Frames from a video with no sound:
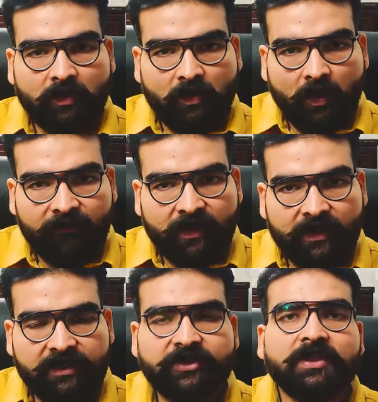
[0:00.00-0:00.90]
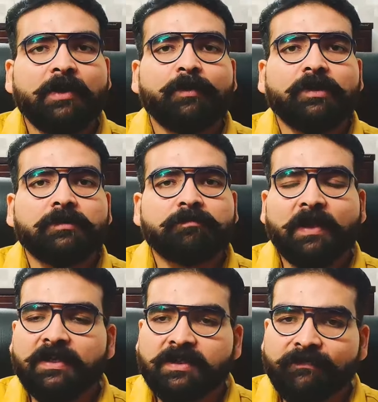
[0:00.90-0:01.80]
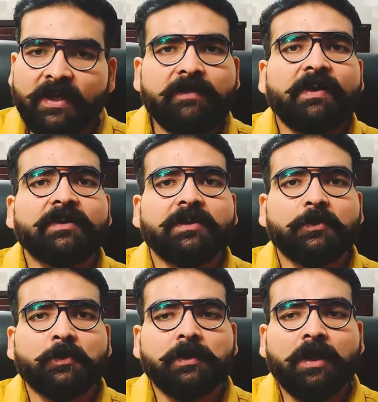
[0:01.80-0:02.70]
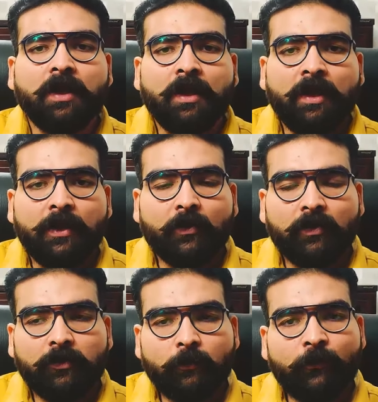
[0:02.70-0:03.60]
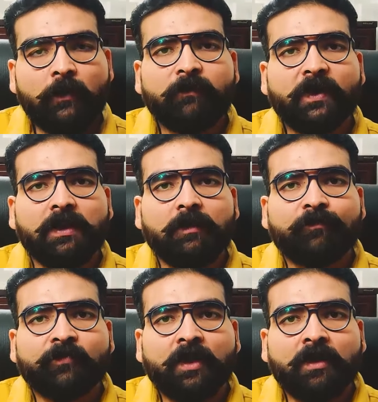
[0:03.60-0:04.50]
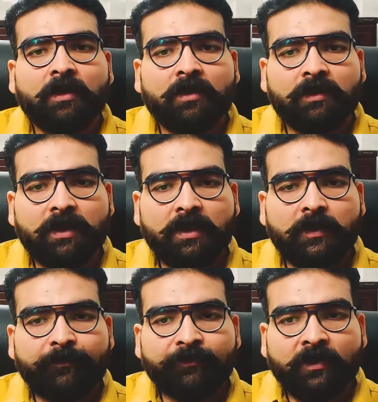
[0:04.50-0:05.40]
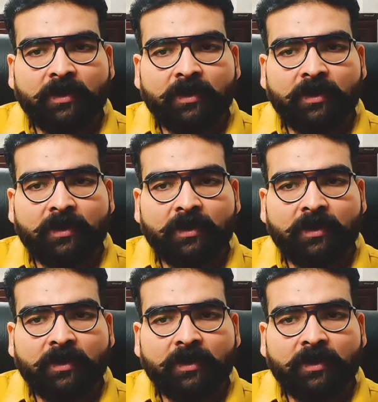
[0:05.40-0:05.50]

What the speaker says: of the Ishta Devata plays a very vital role in order to fulfill the